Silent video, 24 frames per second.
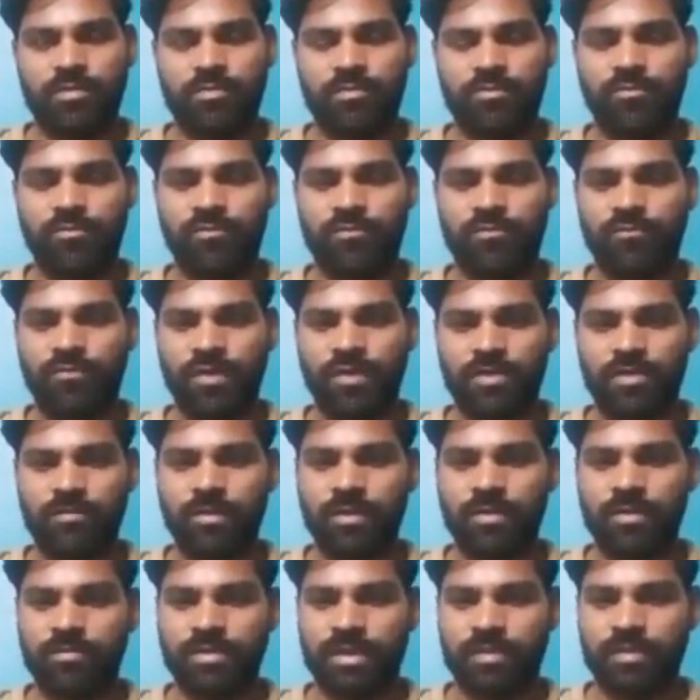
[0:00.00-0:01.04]
wet
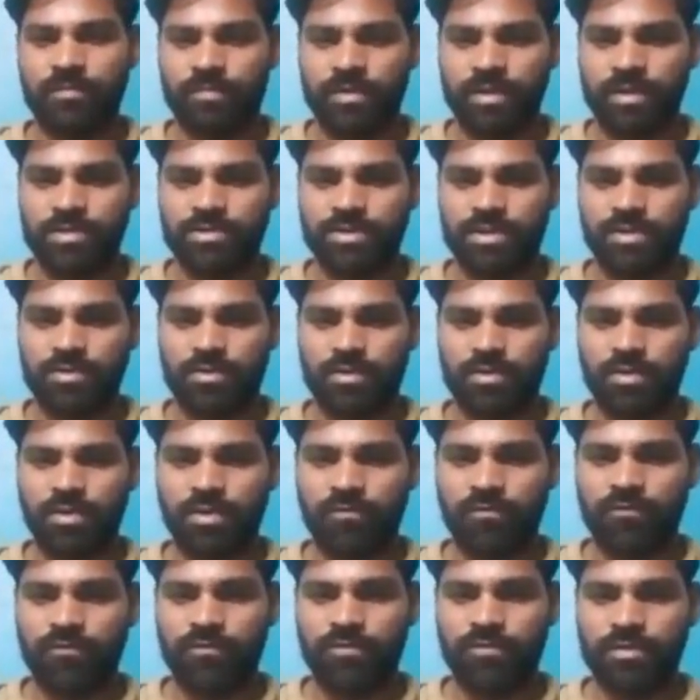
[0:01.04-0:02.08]
bulb temperature
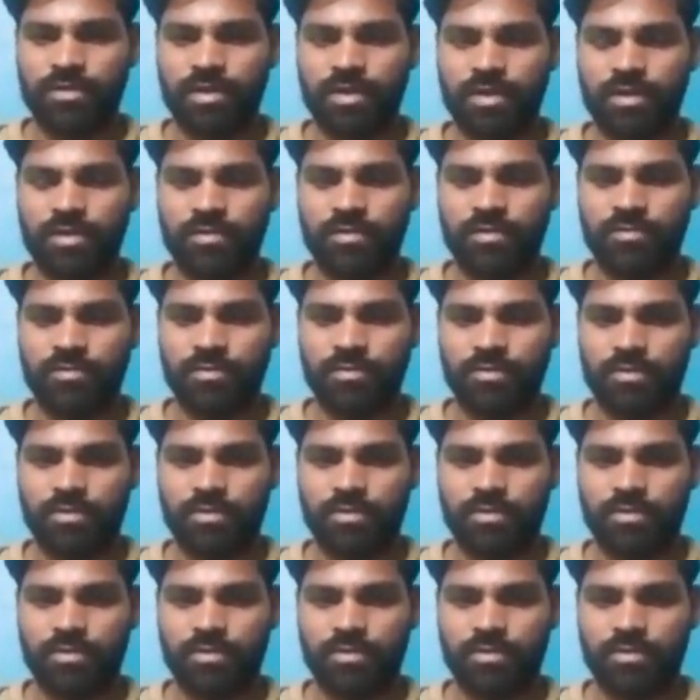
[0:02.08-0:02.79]
of the